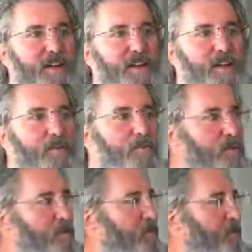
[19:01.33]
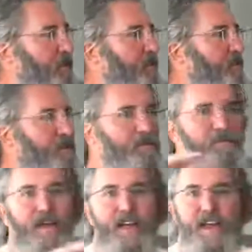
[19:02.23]
in a room full of the
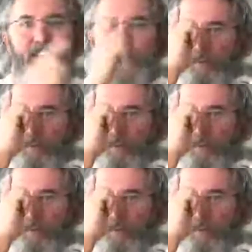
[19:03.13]
blind,